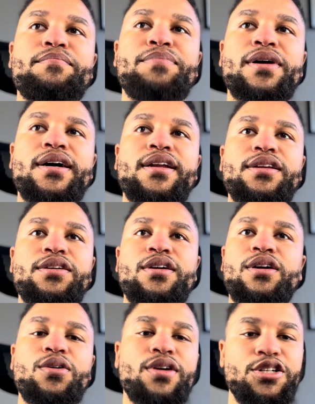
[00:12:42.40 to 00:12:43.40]
but you
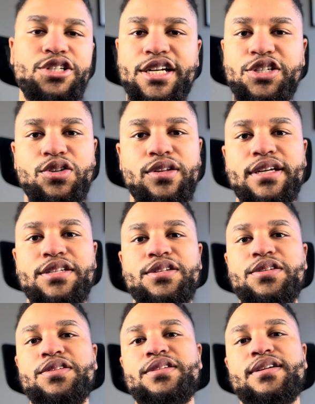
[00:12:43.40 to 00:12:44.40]
can go ahead and change the
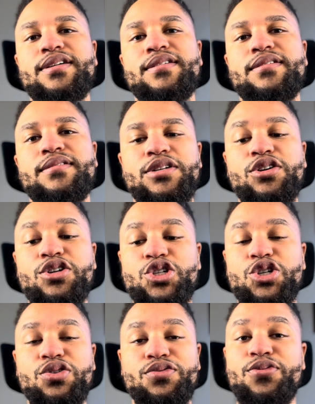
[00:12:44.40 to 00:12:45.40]
lenses. You can
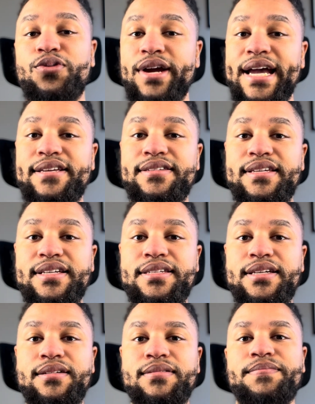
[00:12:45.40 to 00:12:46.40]
shoot 4K
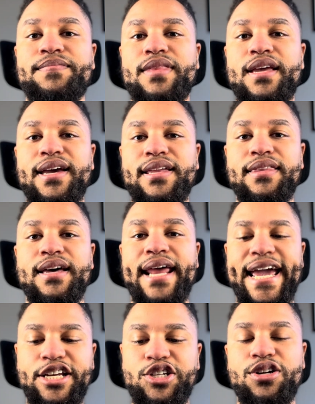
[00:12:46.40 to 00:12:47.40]
60 in that
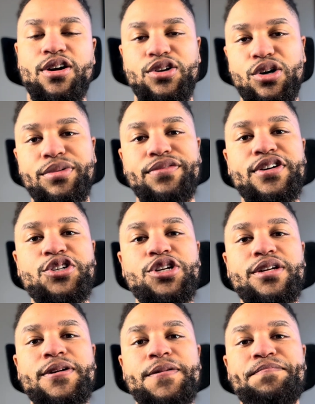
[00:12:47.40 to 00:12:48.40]
HDR Dolby
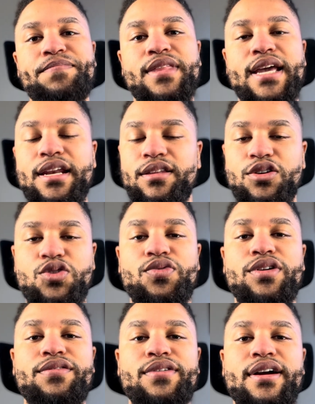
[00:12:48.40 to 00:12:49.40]
Vision, and it looks
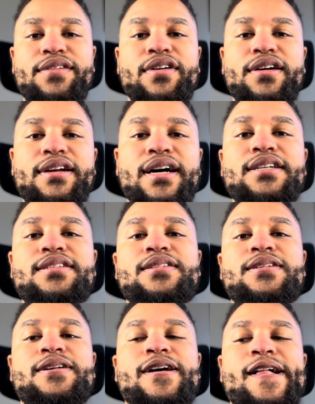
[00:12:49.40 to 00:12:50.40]
very, very, very nice.
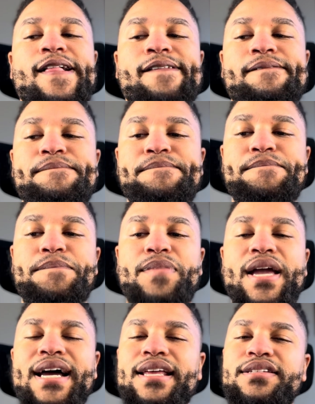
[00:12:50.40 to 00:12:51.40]

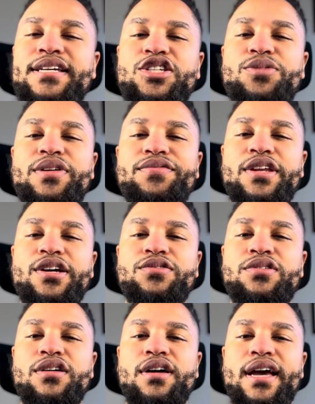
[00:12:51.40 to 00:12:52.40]
I didn't take too many
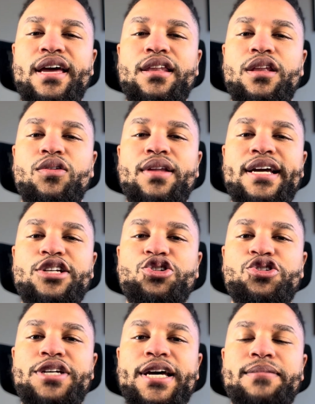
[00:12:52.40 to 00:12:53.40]
videos in low light
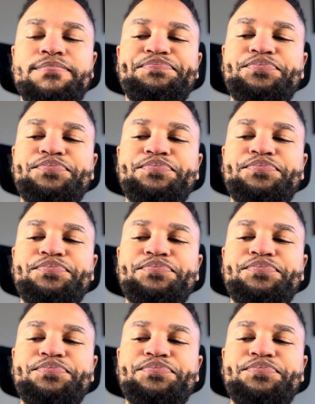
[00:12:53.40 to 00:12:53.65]
just yet,